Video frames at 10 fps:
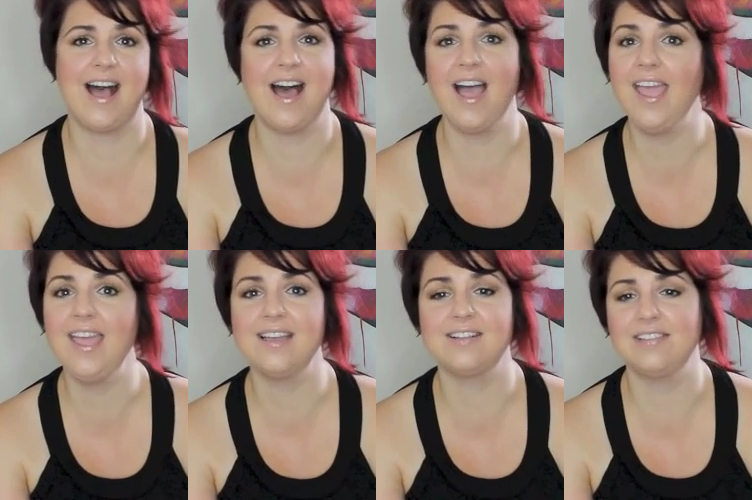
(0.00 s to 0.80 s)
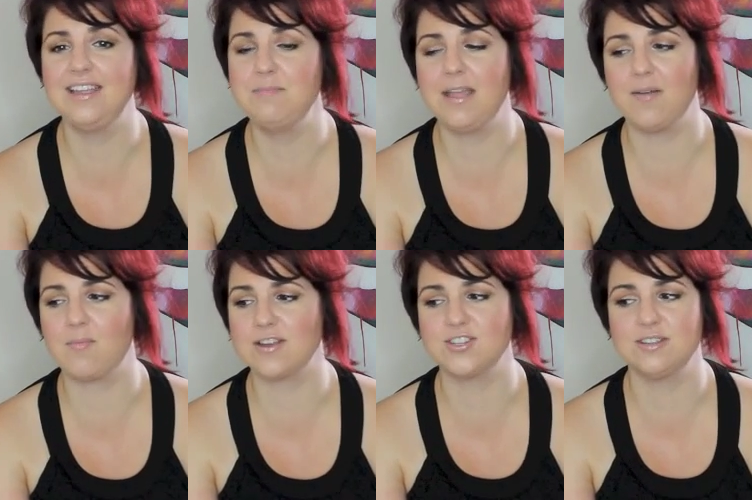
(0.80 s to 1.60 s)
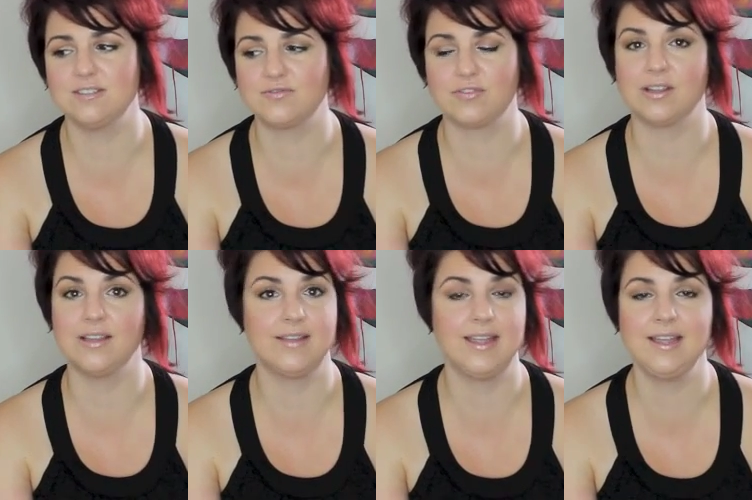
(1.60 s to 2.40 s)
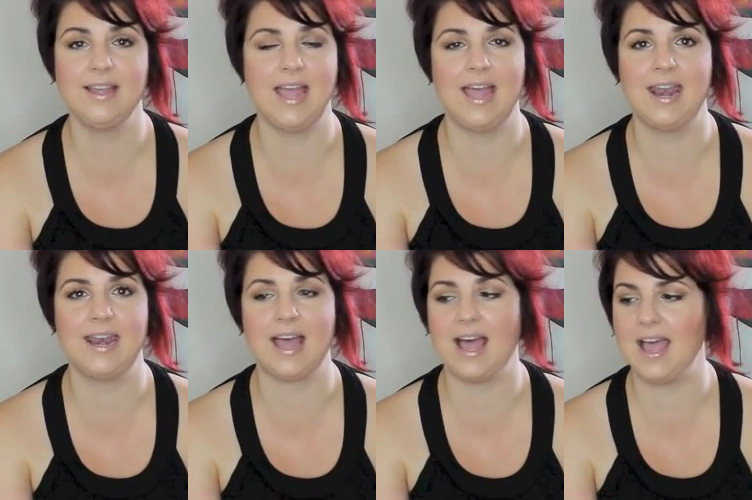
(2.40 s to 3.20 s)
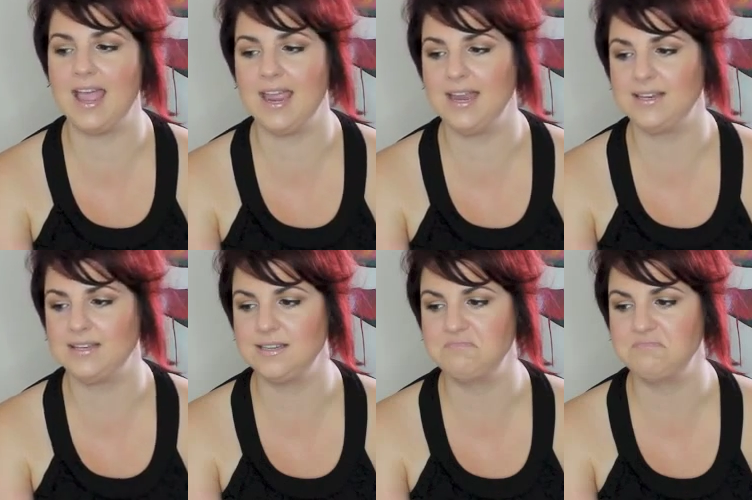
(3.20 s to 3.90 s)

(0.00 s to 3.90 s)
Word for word: I clean makeup brushes for a living, and I